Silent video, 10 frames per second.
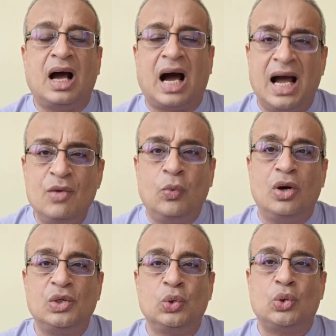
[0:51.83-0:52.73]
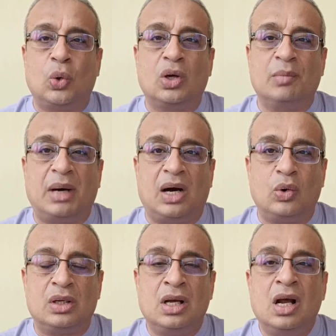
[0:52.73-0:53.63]
I want to talk
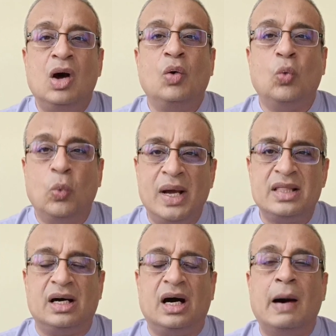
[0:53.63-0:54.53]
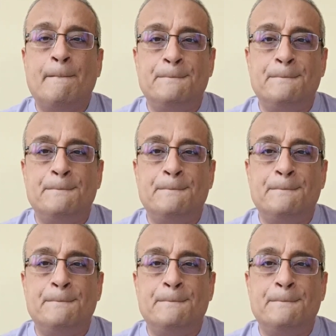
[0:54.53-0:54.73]
about whether